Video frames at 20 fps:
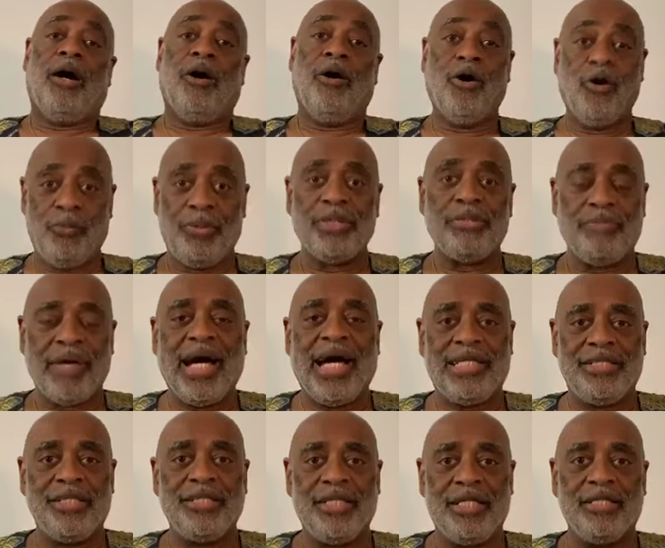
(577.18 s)

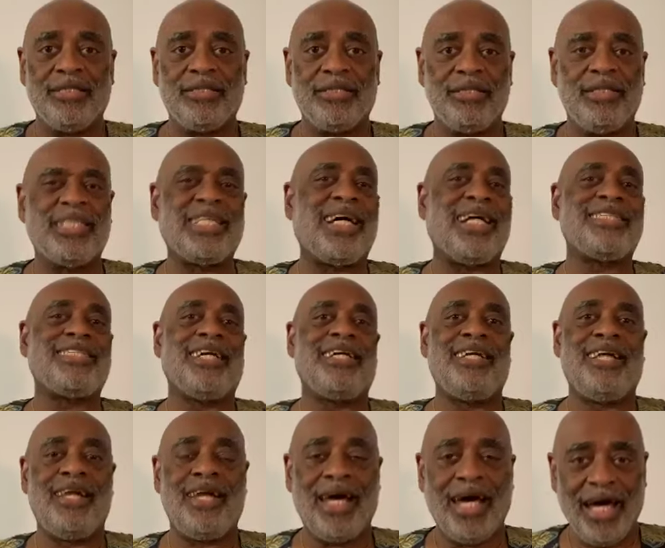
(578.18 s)
open-mindedness. It's like the
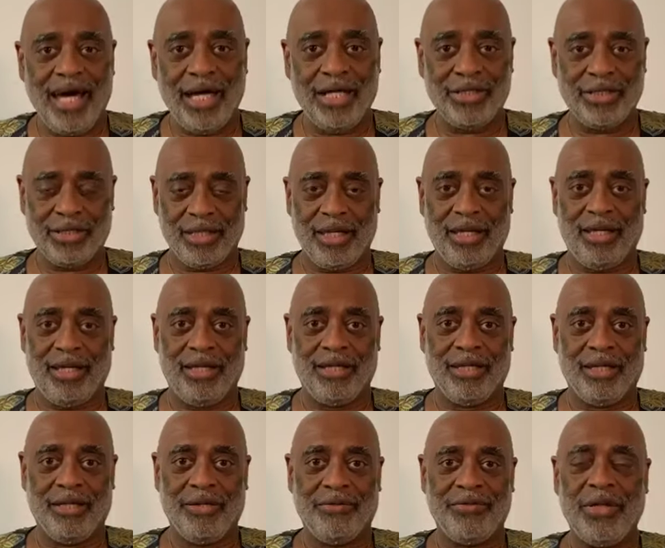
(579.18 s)
last thing
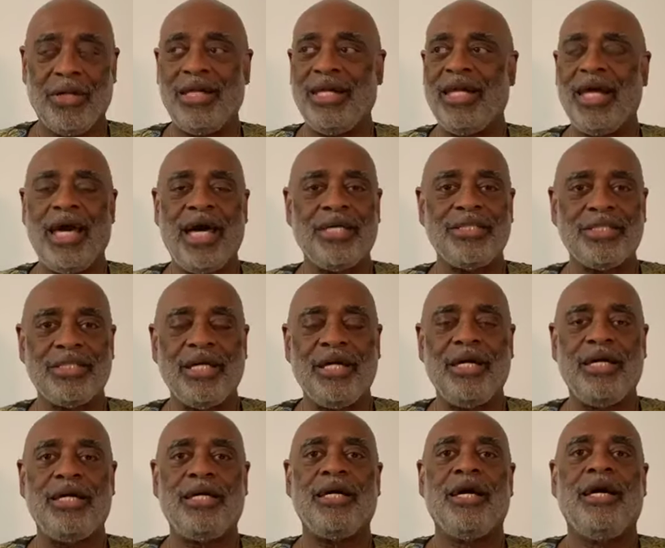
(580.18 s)

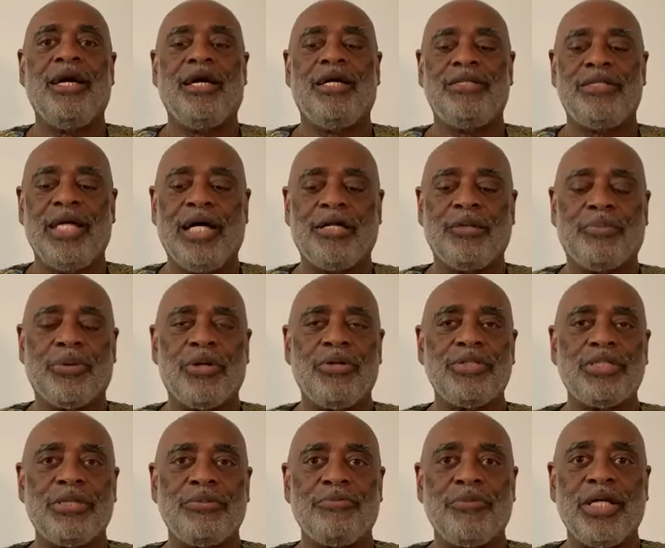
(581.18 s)
that a
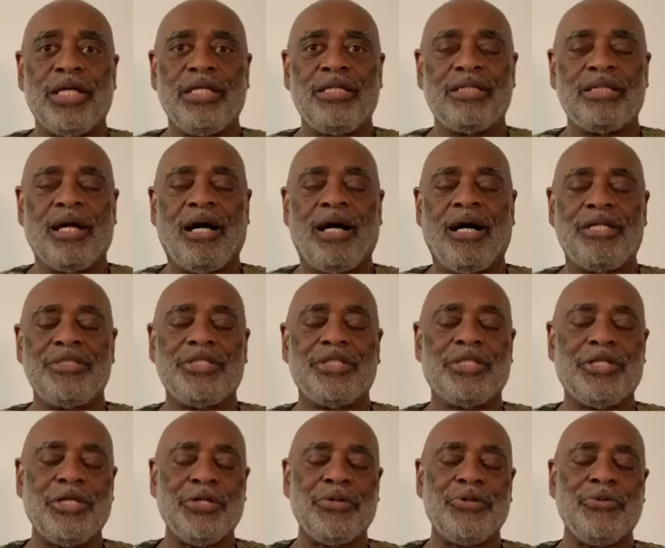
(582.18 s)
person really starts
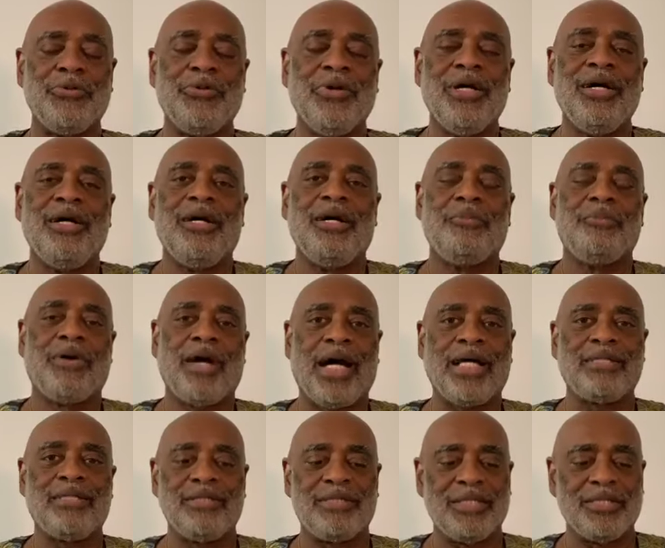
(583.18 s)
to
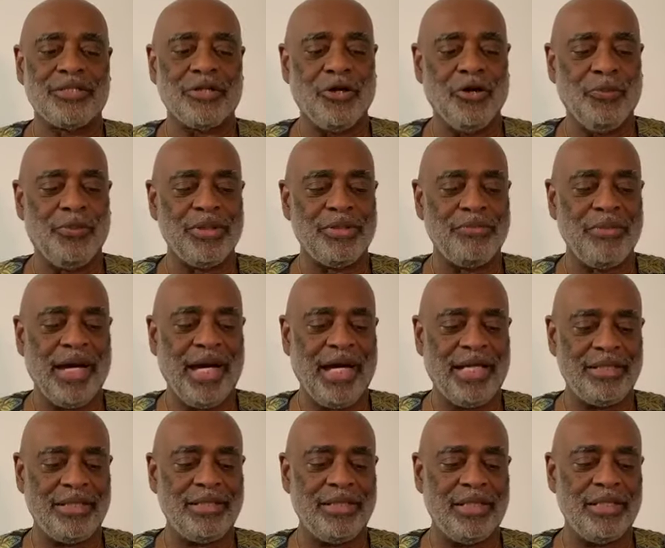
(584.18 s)
practice is
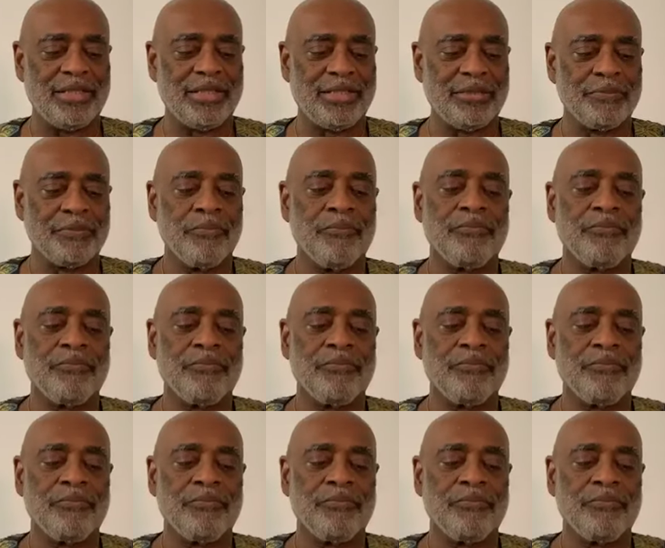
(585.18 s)
open-mindedness.